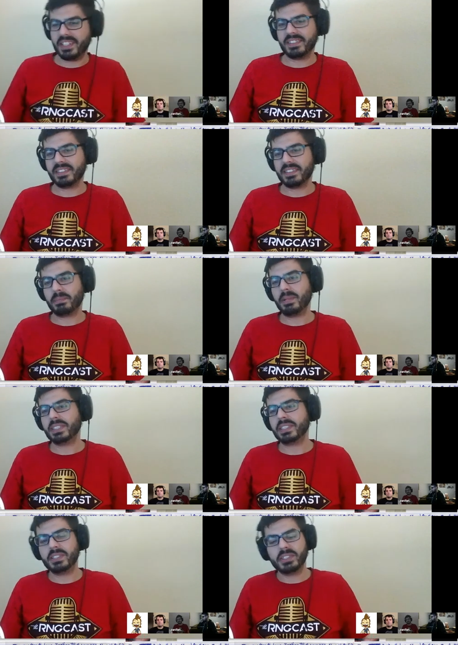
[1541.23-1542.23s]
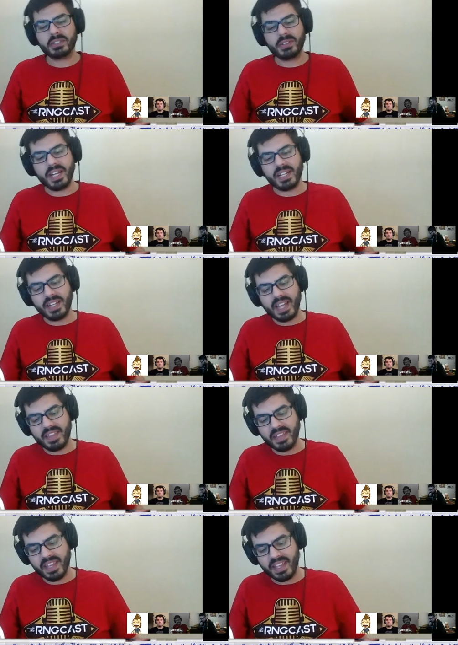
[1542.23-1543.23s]
Prosecutor's great. And
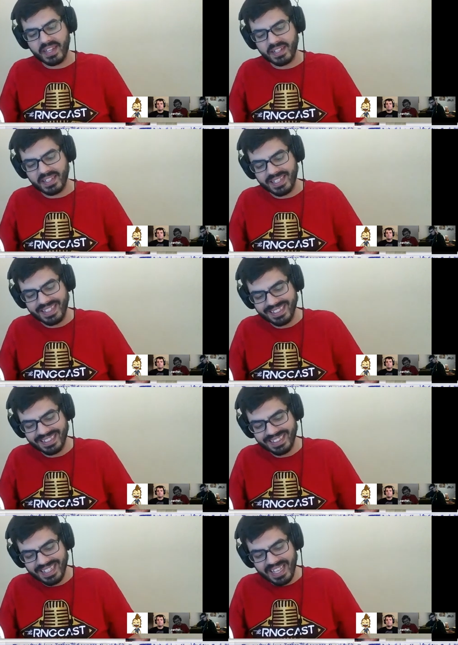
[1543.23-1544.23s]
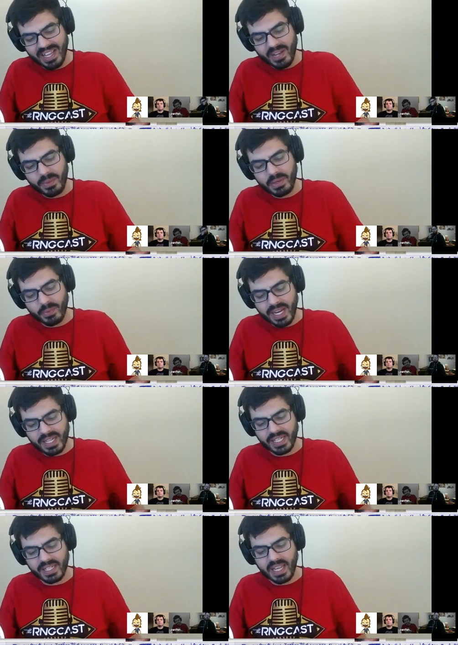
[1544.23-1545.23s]
then we
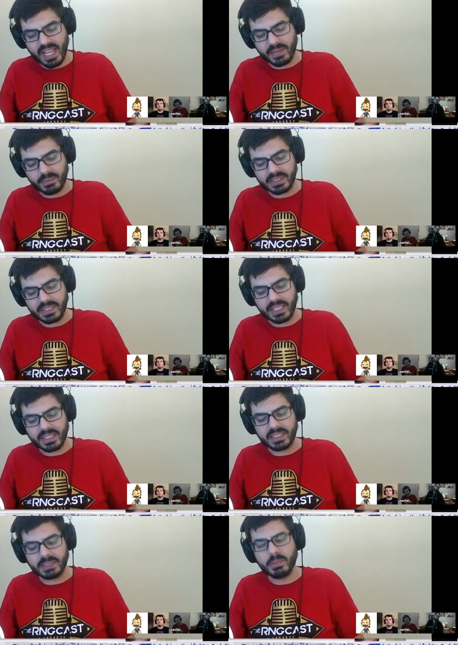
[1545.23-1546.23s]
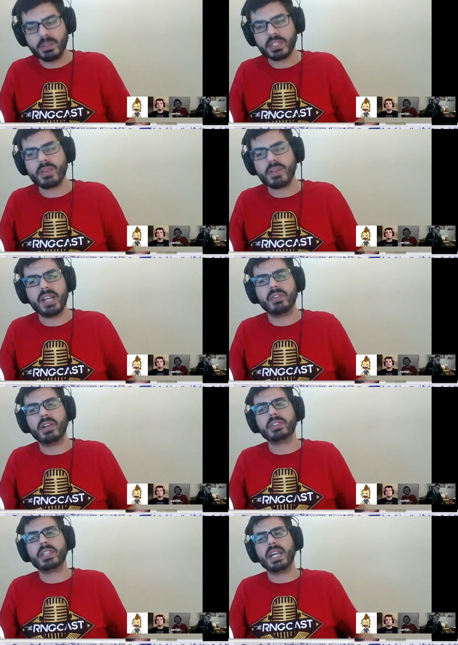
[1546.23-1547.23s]
raided, and it was like the smoothest raid of all
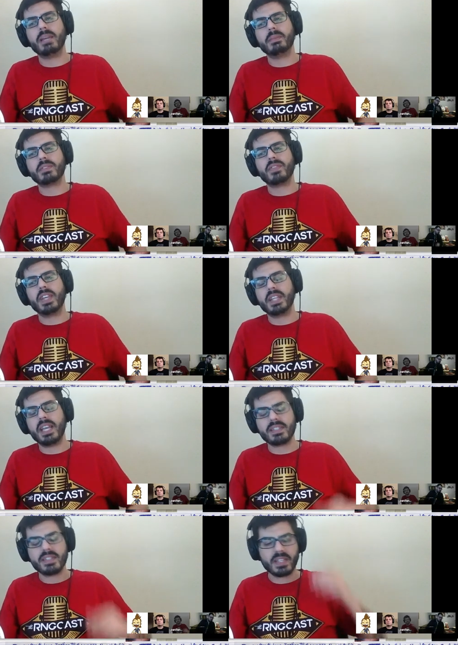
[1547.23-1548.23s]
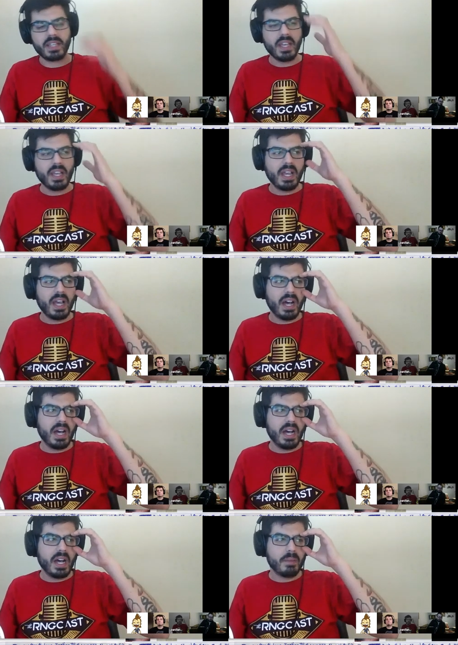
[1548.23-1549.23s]
time. It was fantastic.
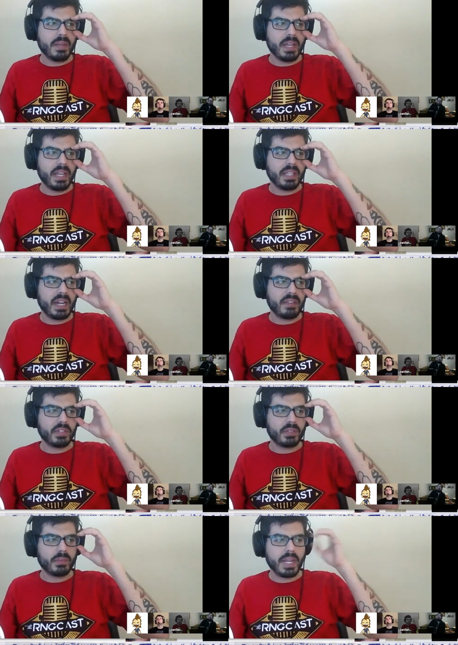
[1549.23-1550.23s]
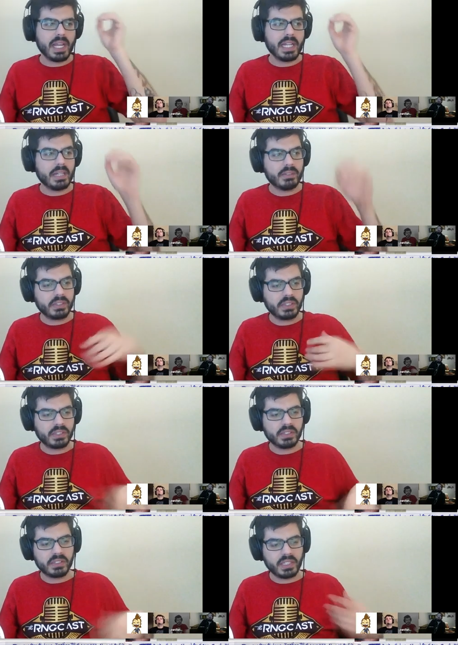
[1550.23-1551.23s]
And then after the raid, I was just
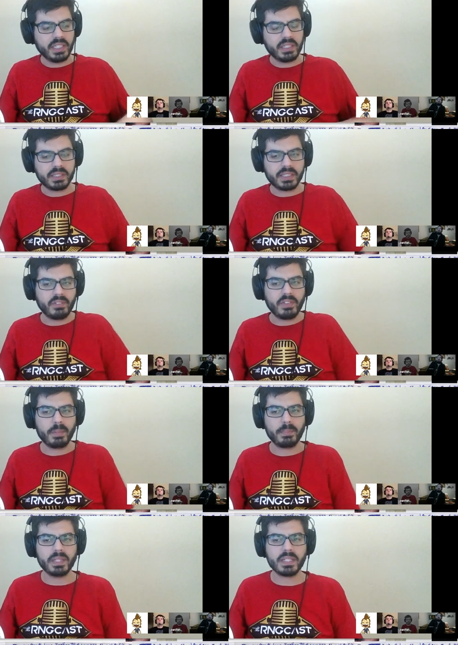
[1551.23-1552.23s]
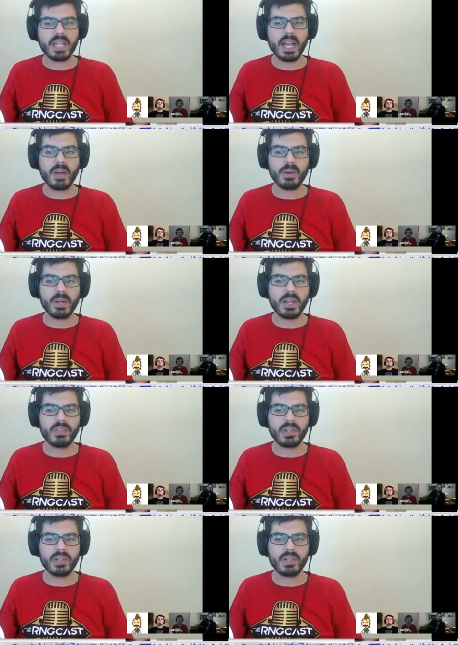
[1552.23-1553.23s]
cleaning stuff up in the tower or whatever.